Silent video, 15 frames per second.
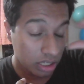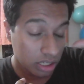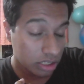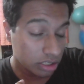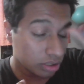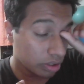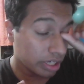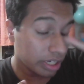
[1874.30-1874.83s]

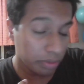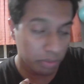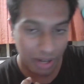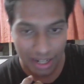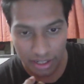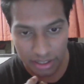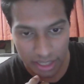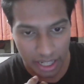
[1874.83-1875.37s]
So he
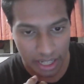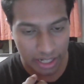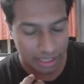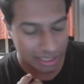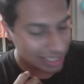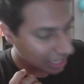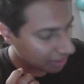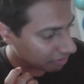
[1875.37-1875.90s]
went there and
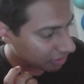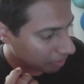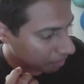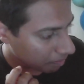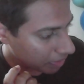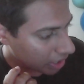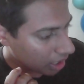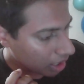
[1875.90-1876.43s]
saved them.
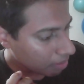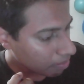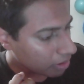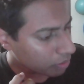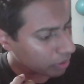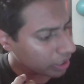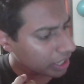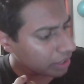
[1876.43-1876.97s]
But
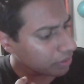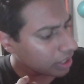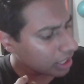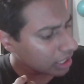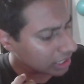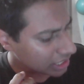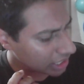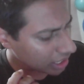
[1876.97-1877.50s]
what I don't
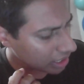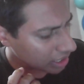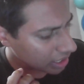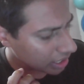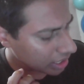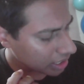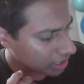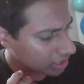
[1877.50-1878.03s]
understand
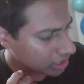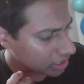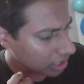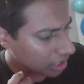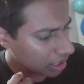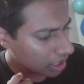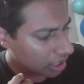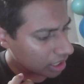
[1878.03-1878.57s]
is,
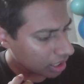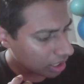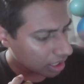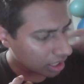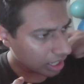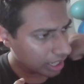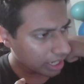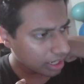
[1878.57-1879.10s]

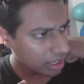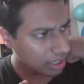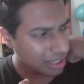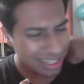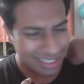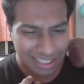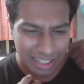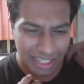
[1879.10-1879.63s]
like,
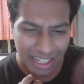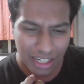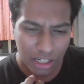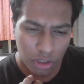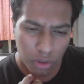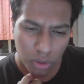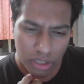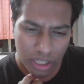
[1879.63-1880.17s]
doesn't he
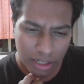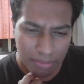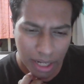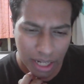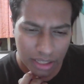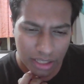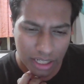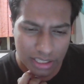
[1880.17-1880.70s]
know that
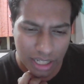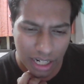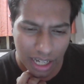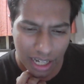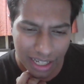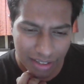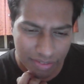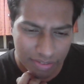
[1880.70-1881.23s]
Martha is
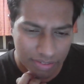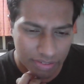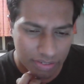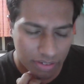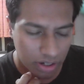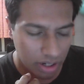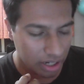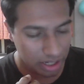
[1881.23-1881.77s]
alive?
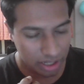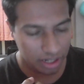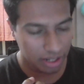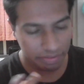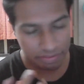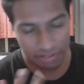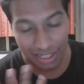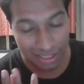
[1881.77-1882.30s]
Or
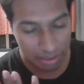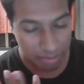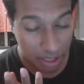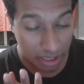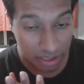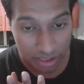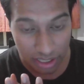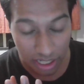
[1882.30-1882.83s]
when I say
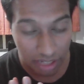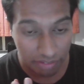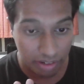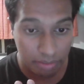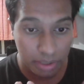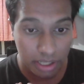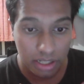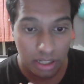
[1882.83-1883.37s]
Martha is alive, I
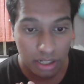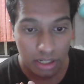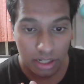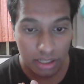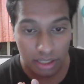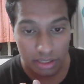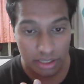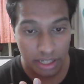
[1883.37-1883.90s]
mean
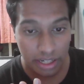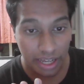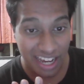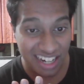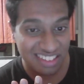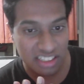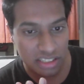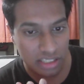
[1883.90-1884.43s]
that there
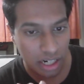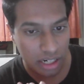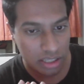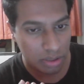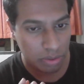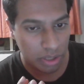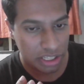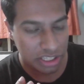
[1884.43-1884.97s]
exists another
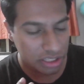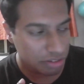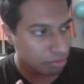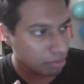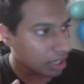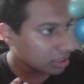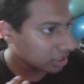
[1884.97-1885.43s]
version of Martha